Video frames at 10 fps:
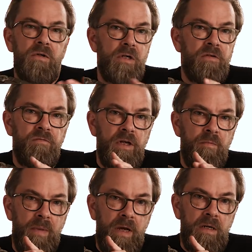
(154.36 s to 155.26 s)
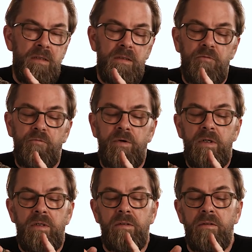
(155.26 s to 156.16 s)
it doesn't really matter
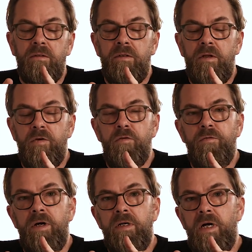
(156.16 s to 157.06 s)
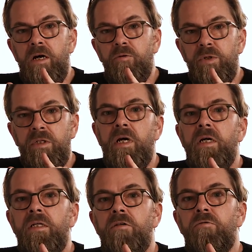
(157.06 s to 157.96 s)
with the viewfinder how
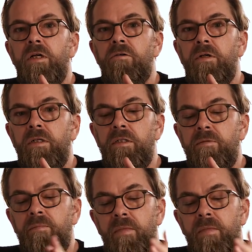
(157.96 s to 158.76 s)
precise or whatever it is.